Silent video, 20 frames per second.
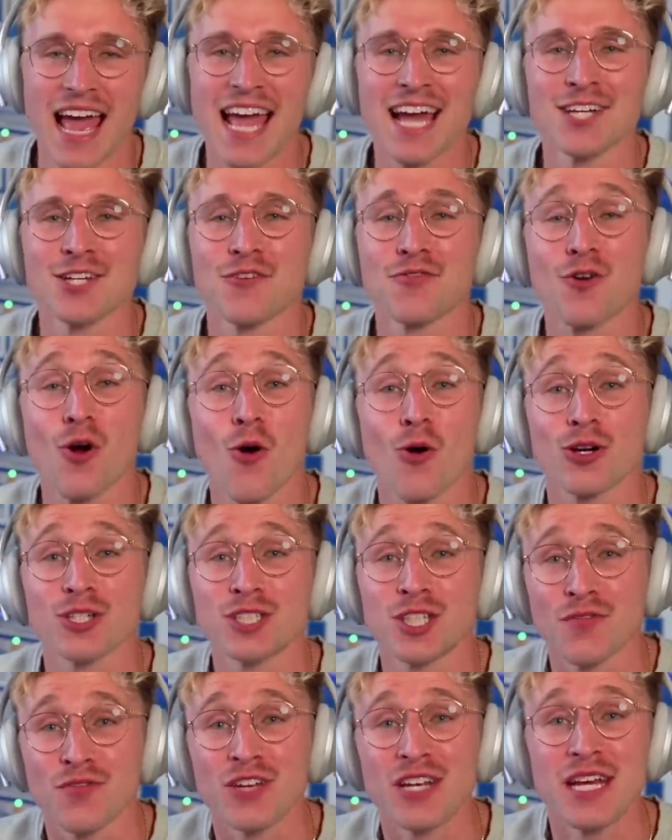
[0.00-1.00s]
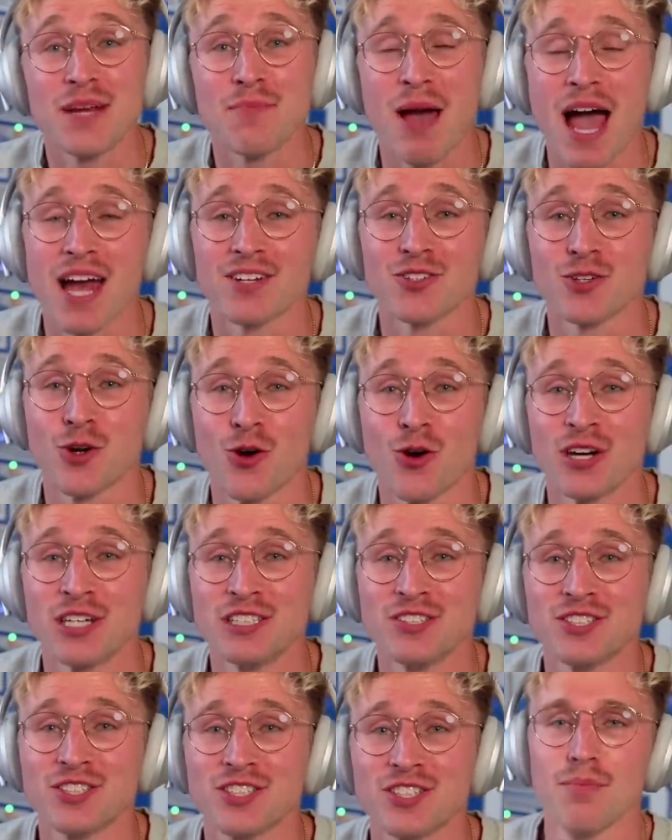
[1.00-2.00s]
And And of course, if you need Madden
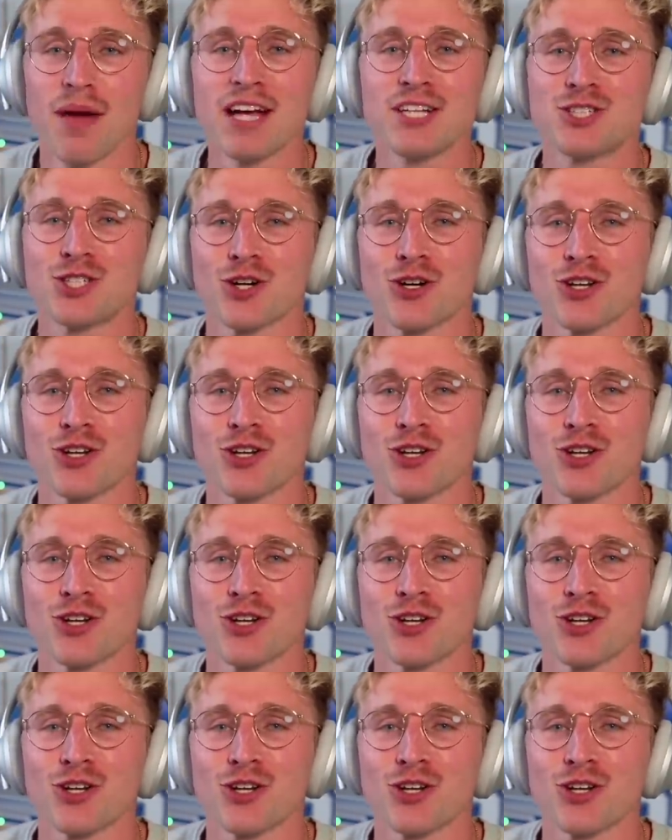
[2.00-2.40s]
coins, make sure to